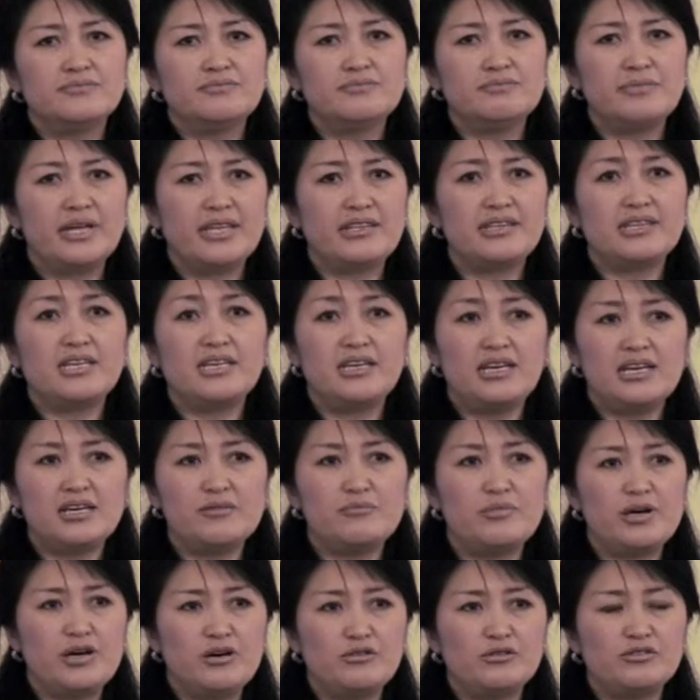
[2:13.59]
must think
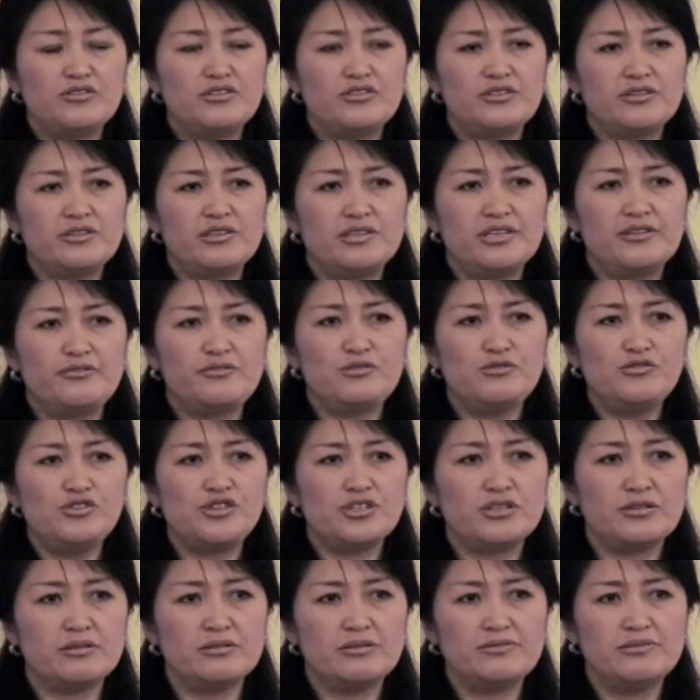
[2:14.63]
about the
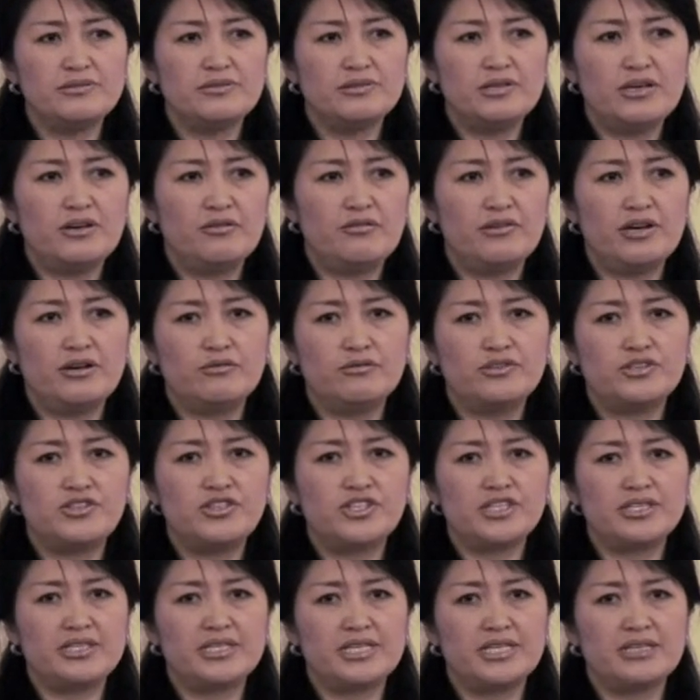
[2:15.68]
future of our
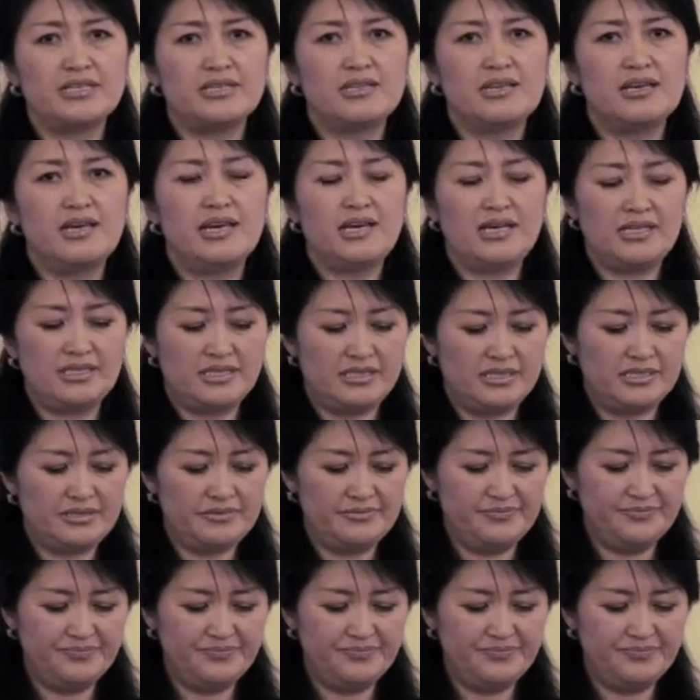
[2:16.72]
children. And